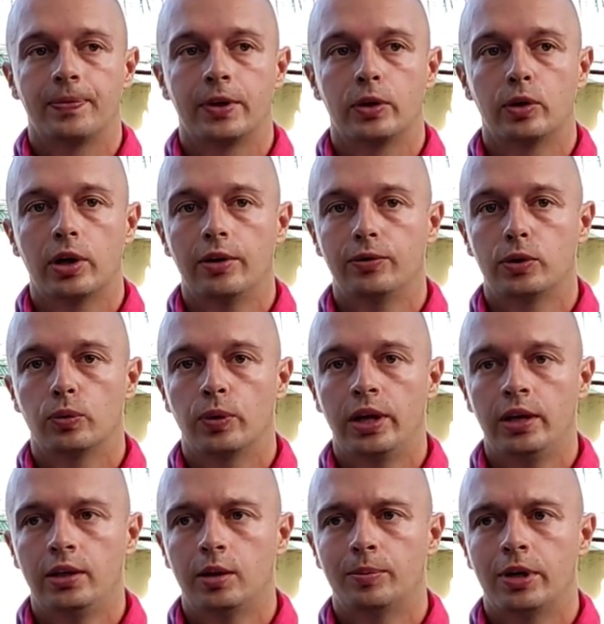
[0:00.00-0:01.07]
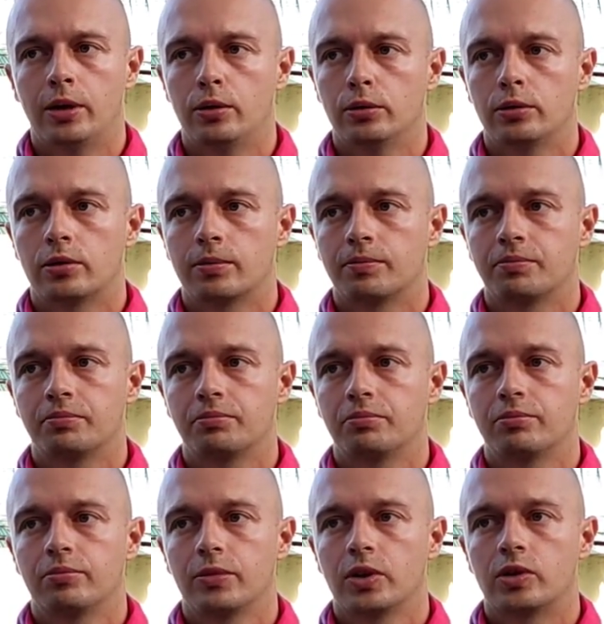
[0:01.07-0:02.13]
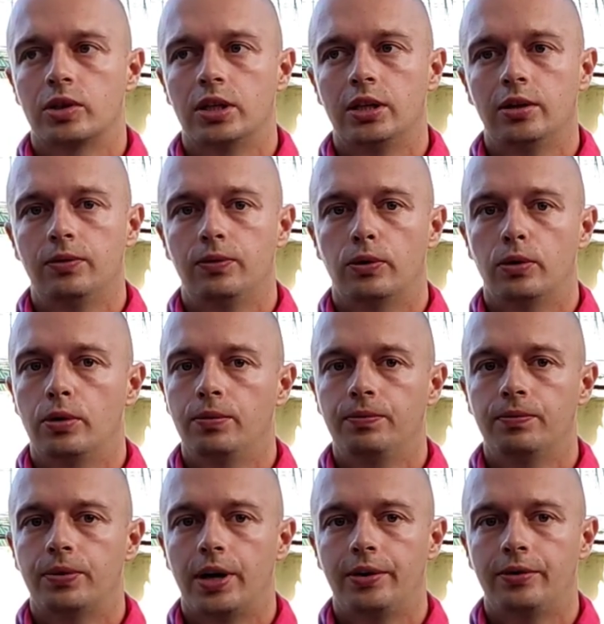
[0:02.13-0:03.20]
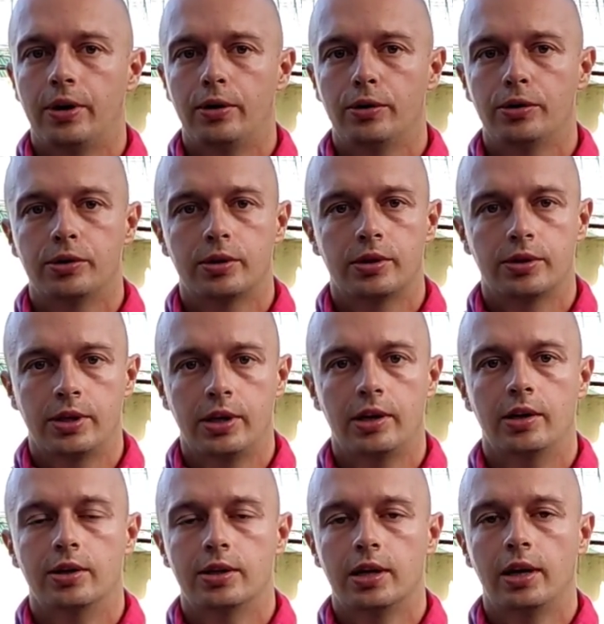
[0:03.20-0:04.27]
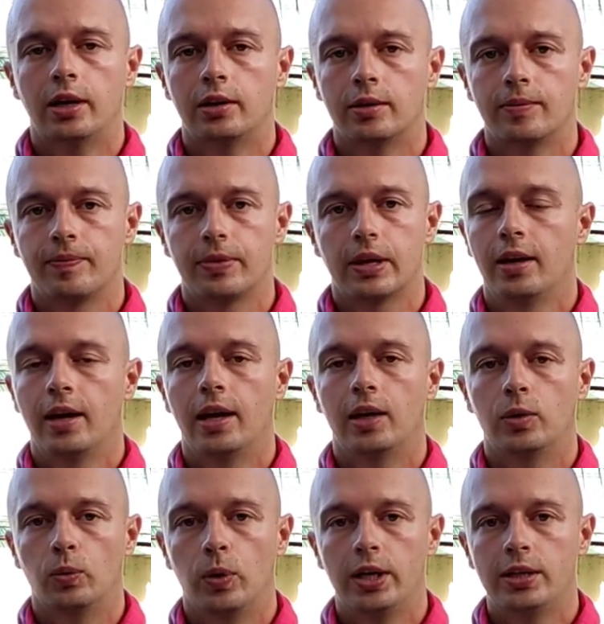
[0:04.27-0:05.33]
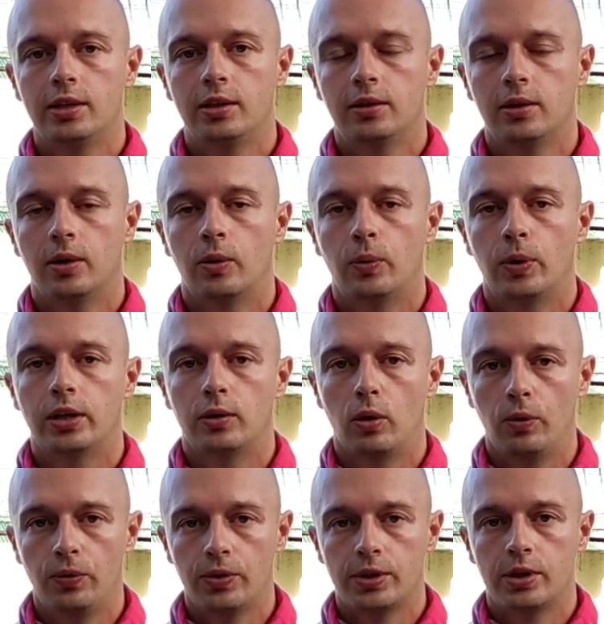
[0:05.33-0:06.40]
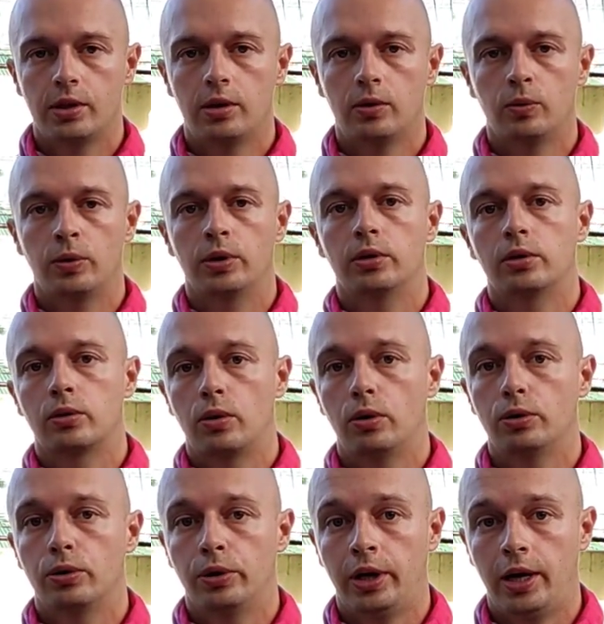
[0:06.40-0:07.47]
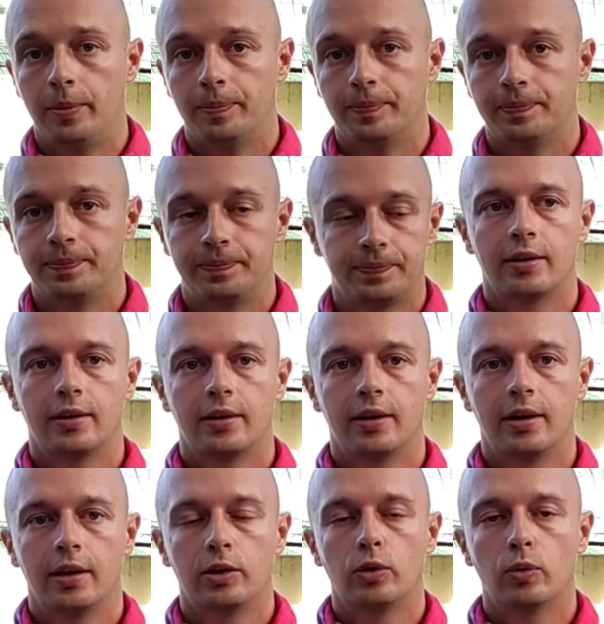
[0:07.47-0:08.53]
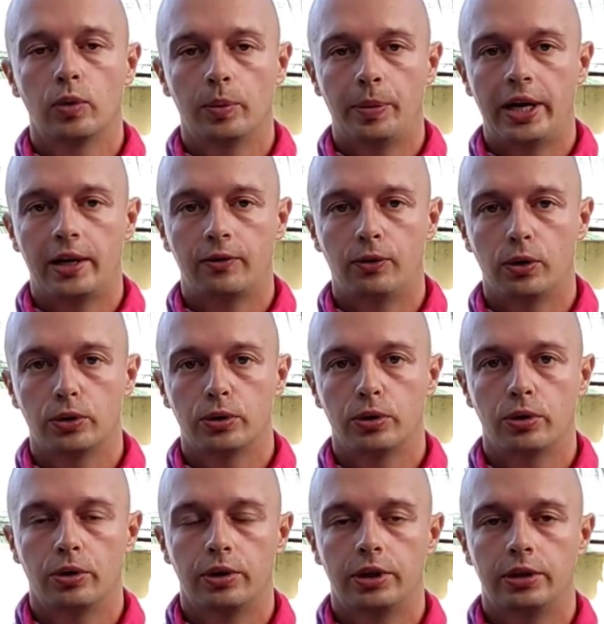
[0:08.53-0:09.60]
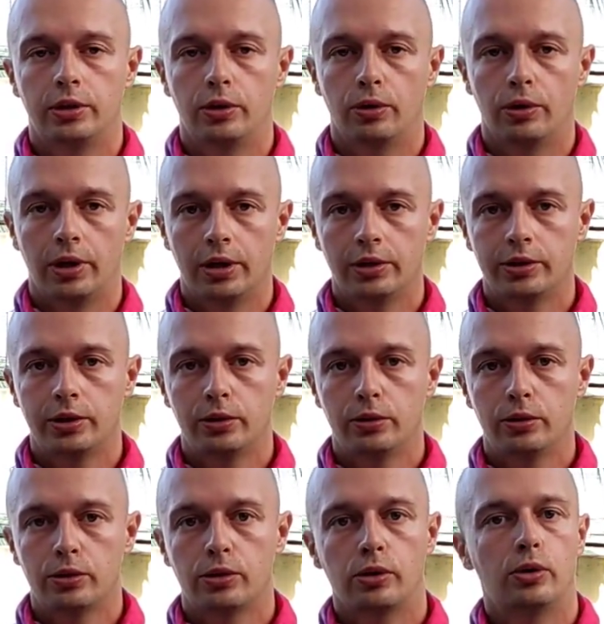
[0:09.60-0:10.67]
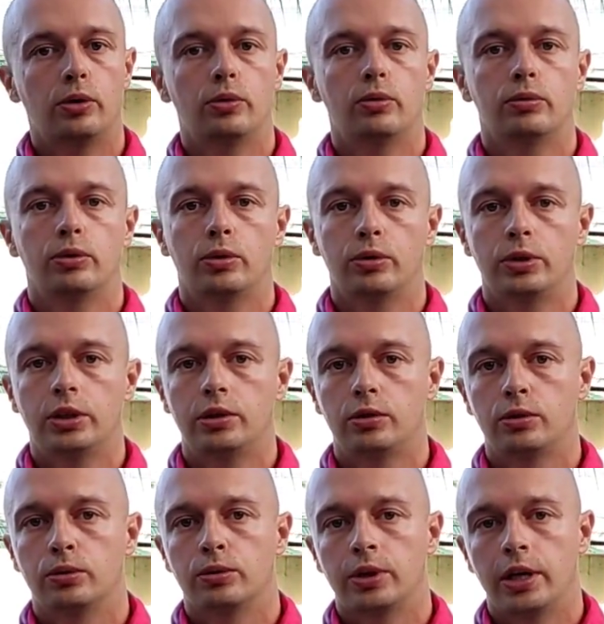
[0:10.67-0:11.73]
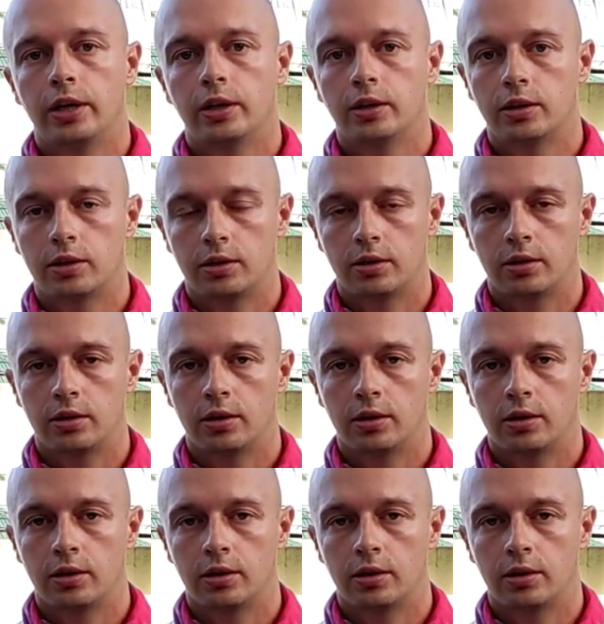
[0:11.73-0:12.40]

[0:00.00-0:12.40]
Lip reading: you have to wait about 3, 4, 5 hours there inside and waiting when officer will call your name. You will make photo in your LTO, so no need to take it